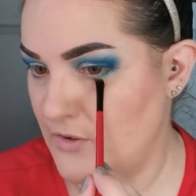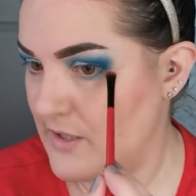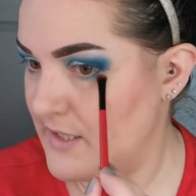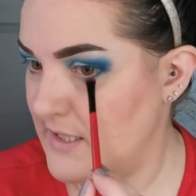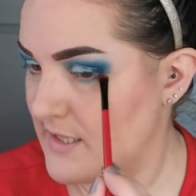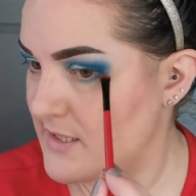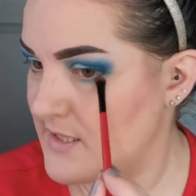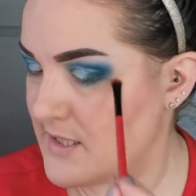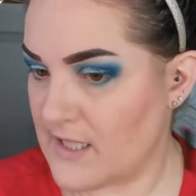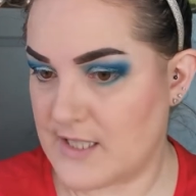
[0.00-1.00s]
on their
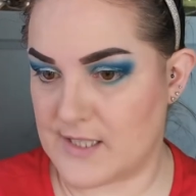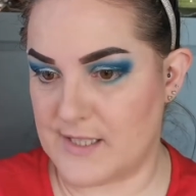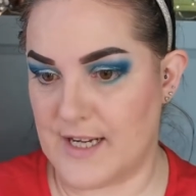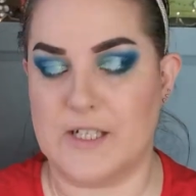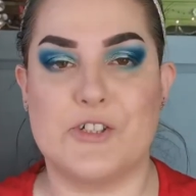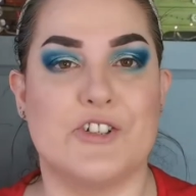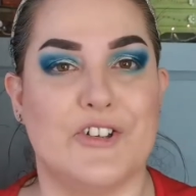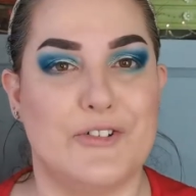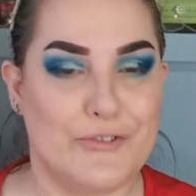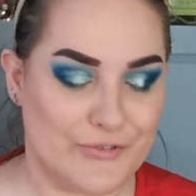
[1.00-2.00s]
next
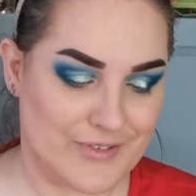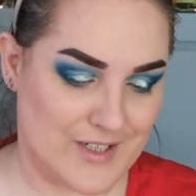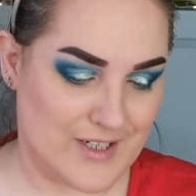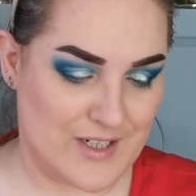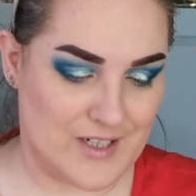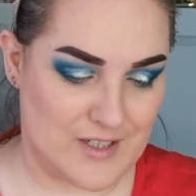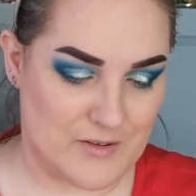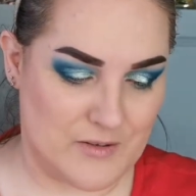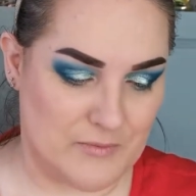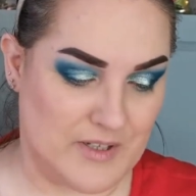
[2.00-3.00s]
destination
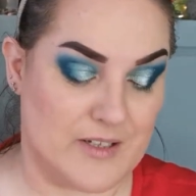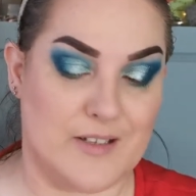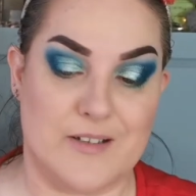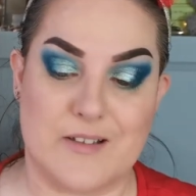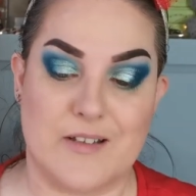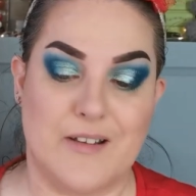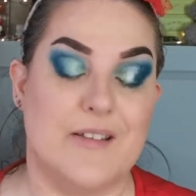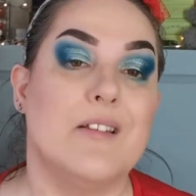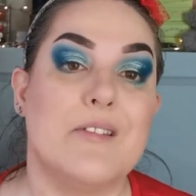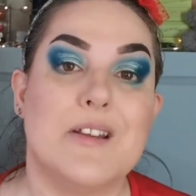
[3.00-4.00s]
because
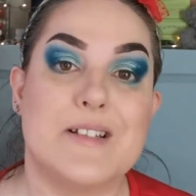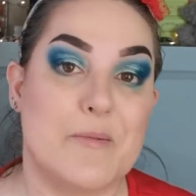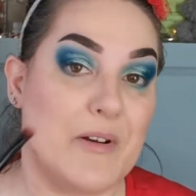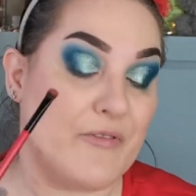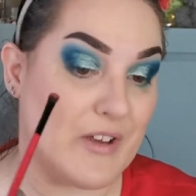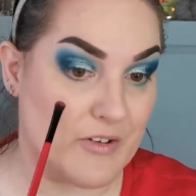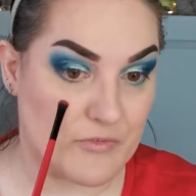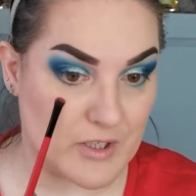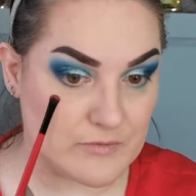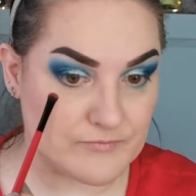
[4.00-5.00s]
these are my
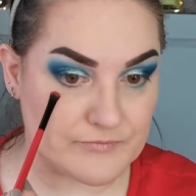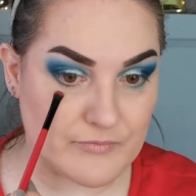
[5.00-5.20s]
favourite.